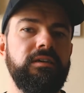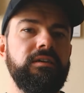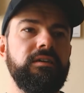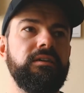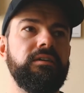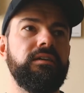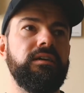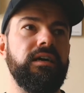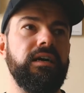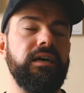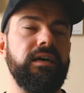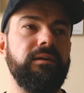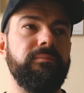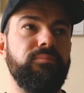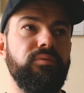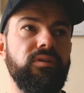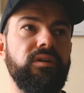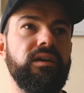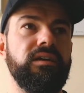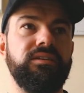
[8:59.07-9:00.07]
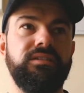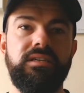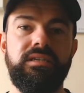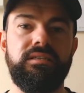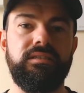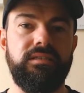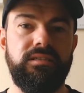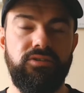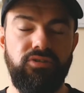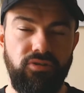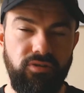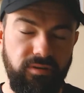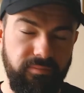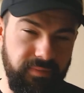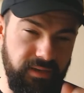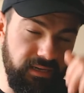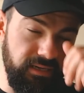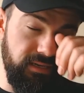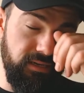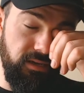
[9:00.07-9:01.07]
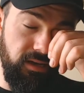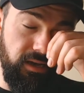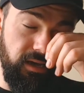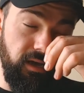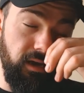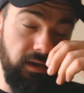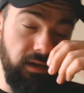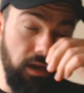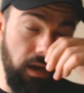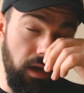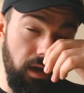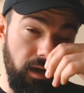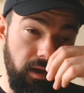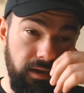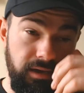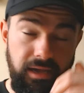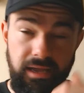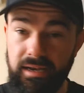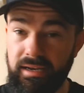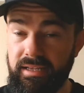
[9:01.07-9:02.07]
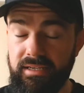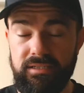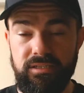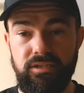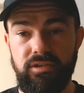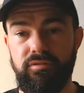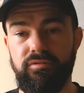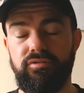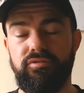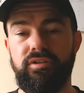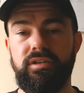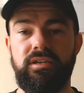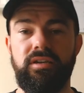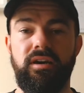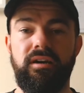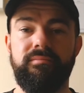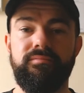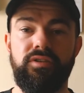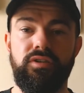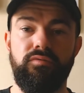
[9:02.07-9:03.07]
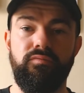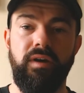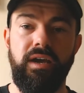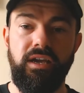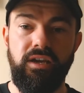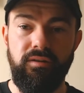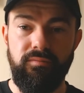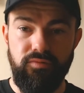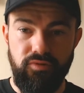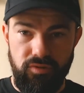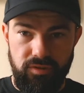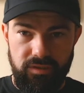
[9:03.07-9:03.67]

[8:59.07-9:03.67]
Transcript: But like, Jesus, during the middle of the night, I at least 2 or 3 times I'd wake up just